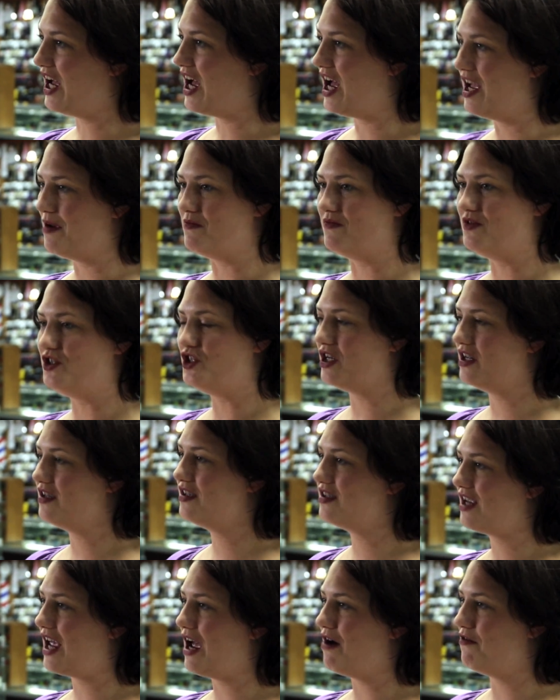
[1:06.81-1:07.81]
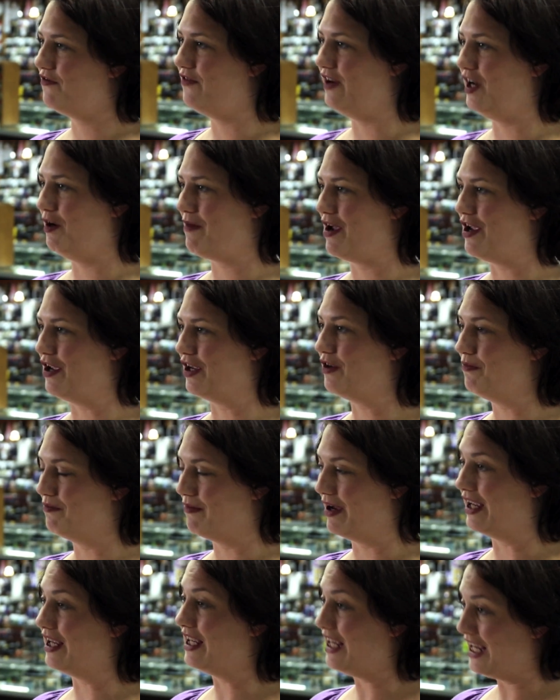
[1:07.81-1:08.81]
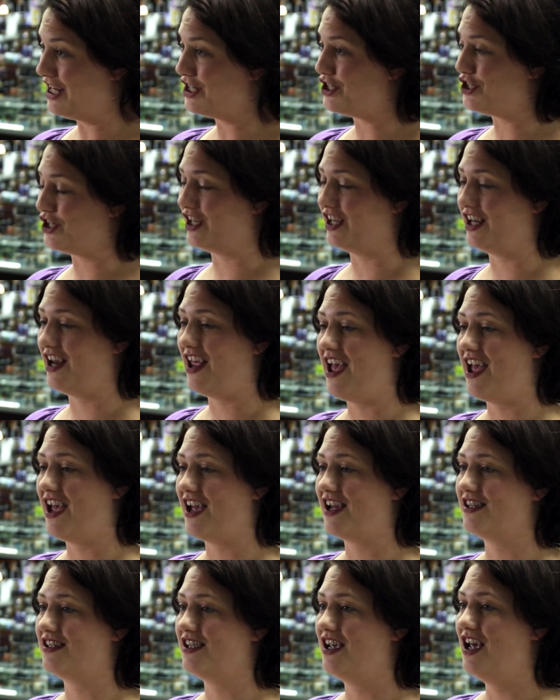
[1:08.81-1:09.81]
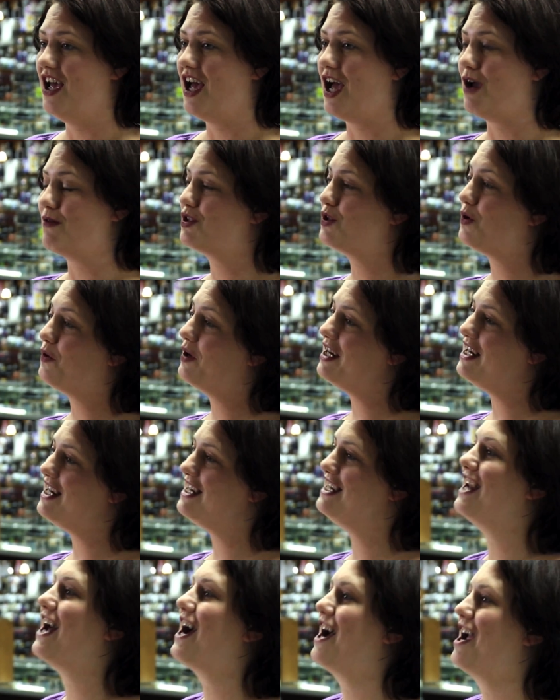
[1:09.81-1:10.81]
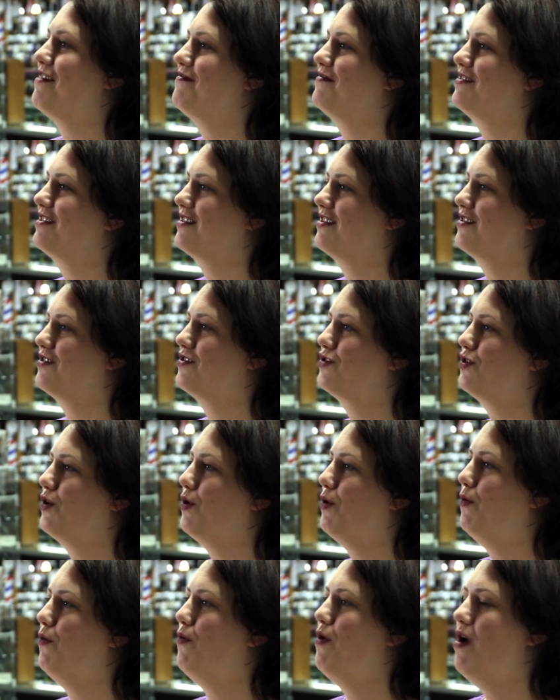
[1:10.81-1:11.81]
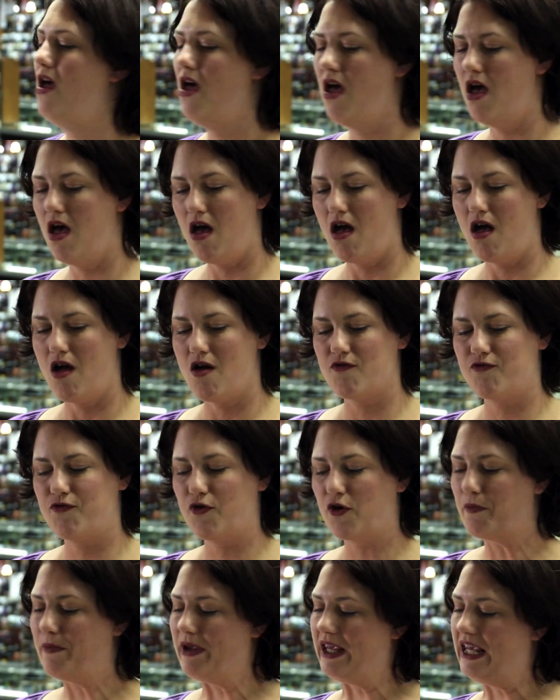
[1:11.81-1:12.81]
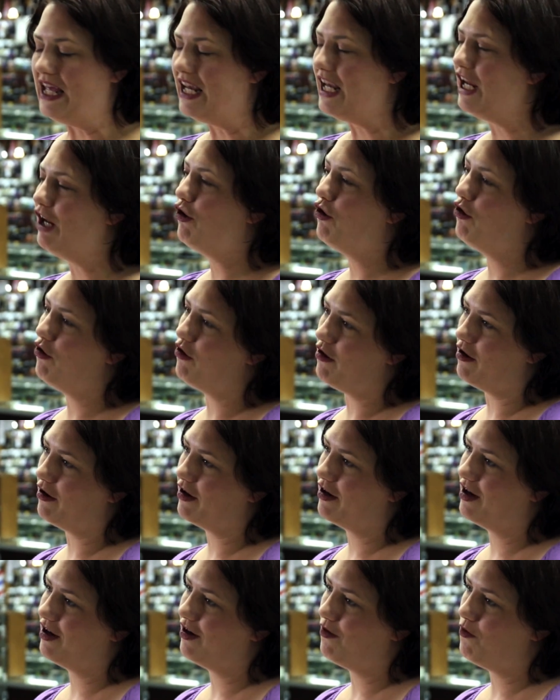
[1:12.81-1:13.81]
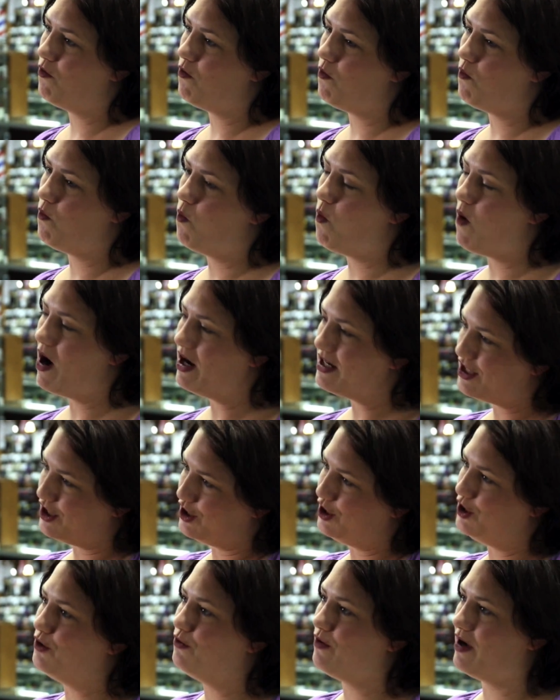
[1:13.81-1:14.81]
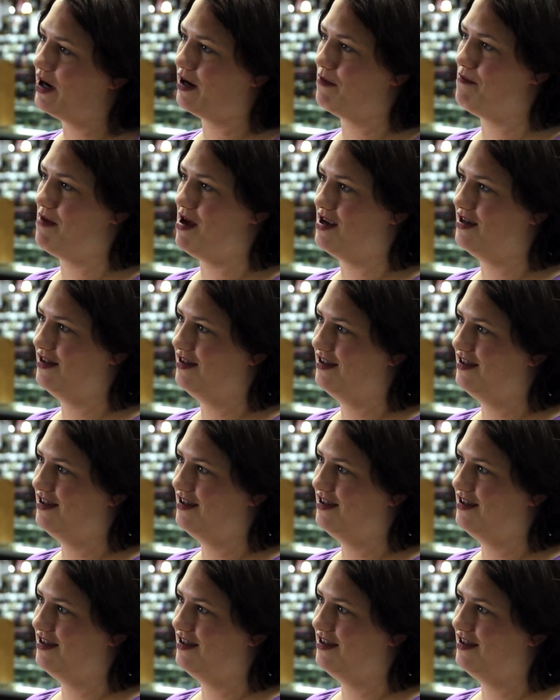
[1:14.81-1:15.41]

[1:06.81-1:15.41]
I'm just outfitting my kitchen, and I was told I need knives. Okay. So, for a beginning cook, what do you recommend?